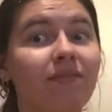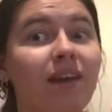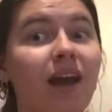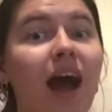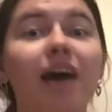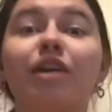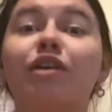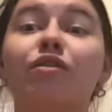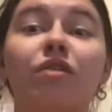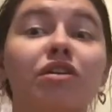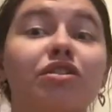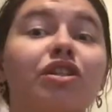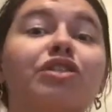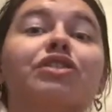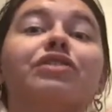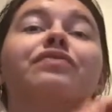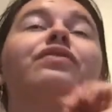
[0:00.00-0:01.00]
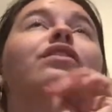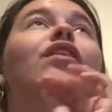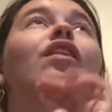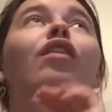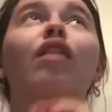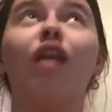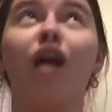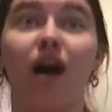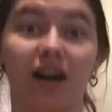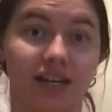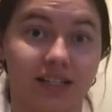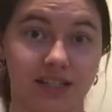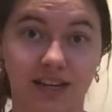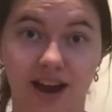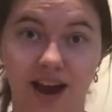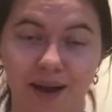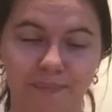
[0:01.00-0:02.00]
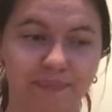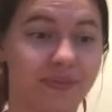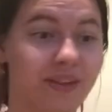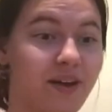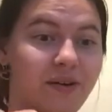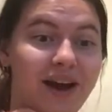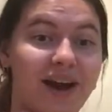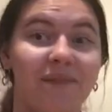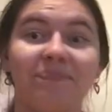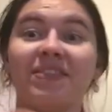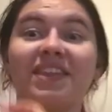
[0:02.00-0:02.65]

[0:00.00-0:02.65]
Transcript: I had a crush on you for the longest time. Okay.